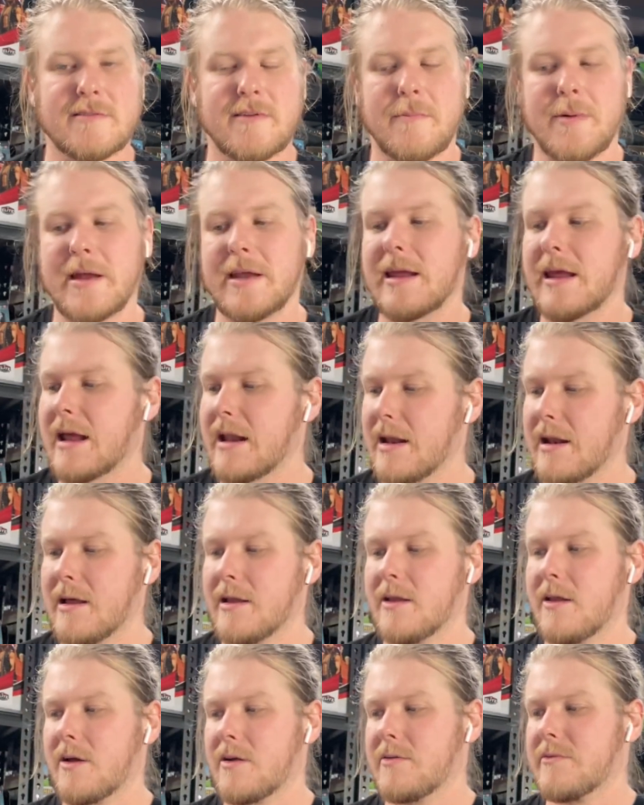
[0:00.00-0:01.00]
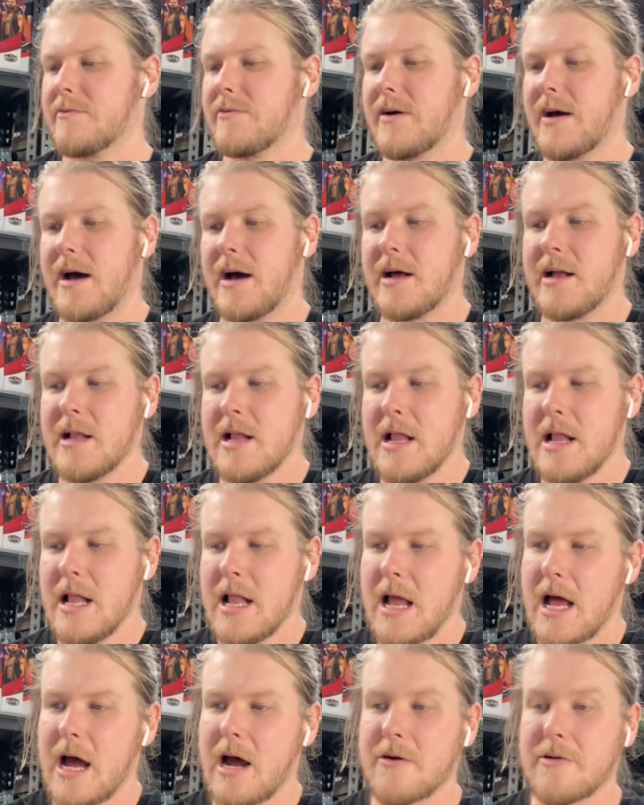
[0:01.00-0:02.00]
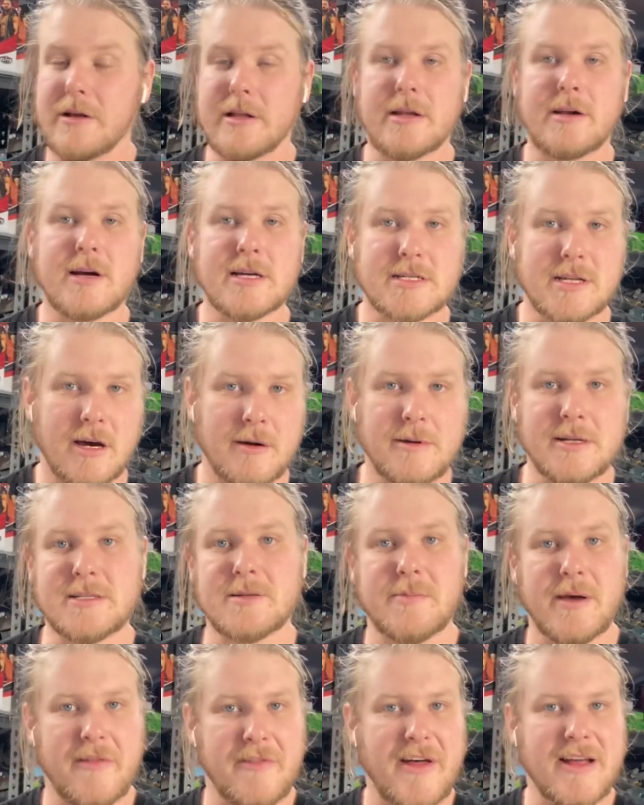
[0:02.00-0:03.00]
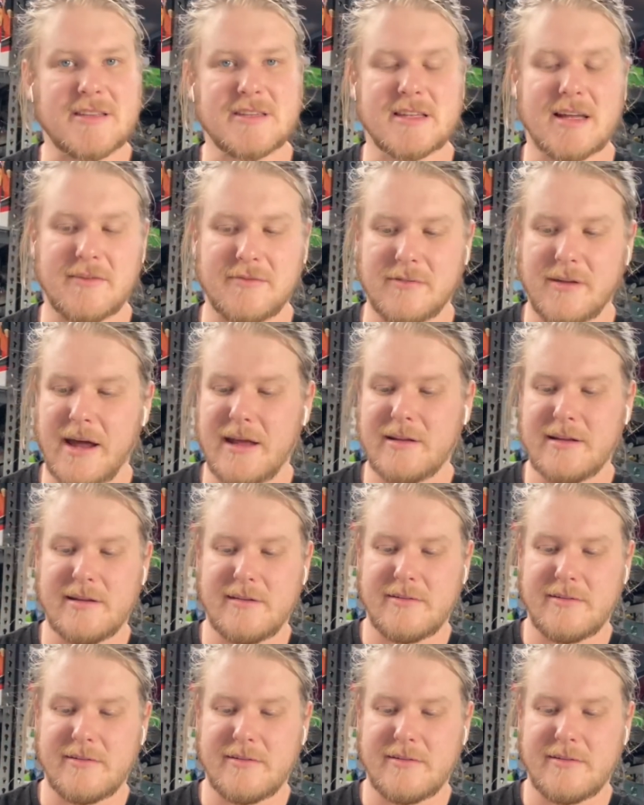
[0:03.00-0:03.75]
I've been getting a lot of really nice comments about that stuff lately.